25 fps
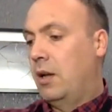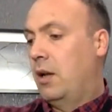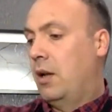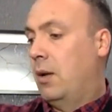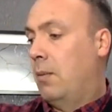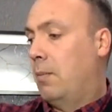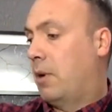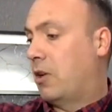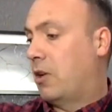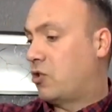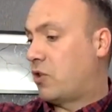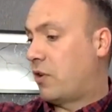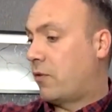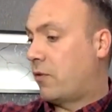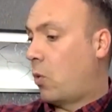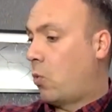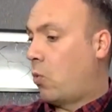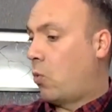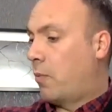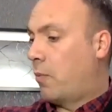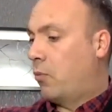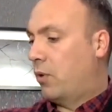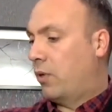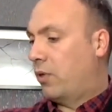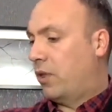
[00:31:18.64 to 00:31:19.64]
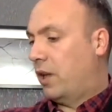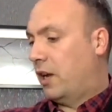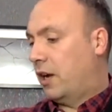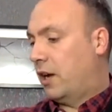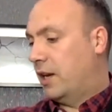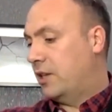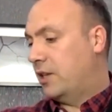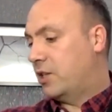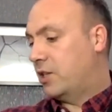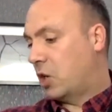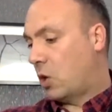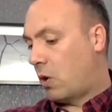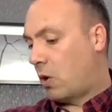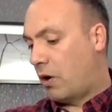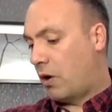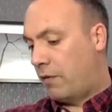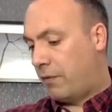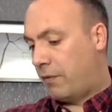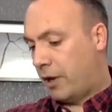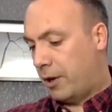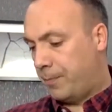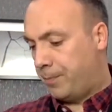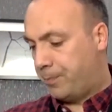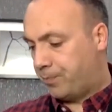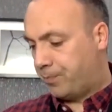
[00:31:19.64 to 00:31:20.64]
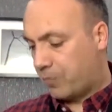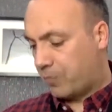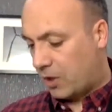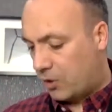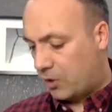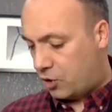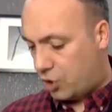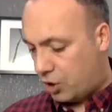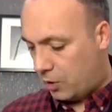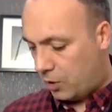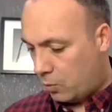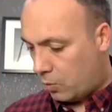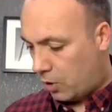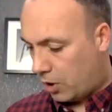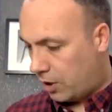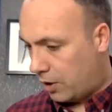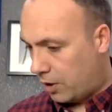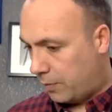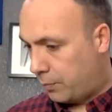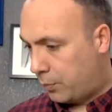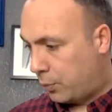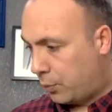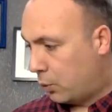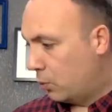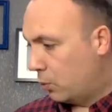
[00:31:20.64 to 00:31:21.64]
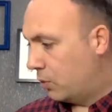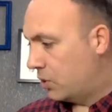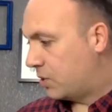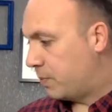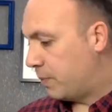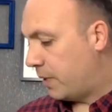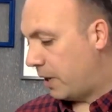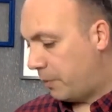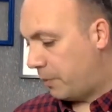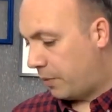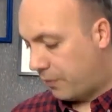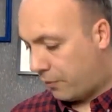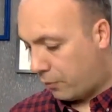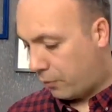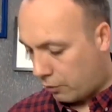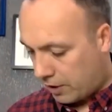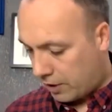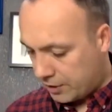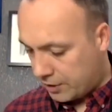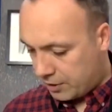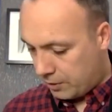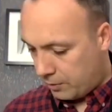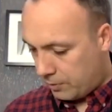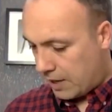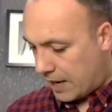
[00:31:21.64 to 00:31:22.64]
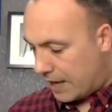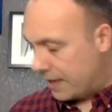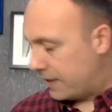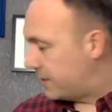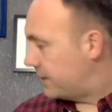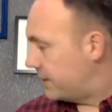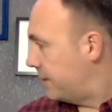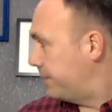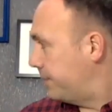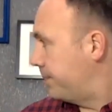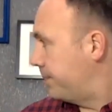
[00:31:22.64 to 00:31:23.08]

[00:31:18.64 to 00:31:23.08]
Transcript: Well, so I've got one more thing I need to go over. Do you want to pause me before I do that?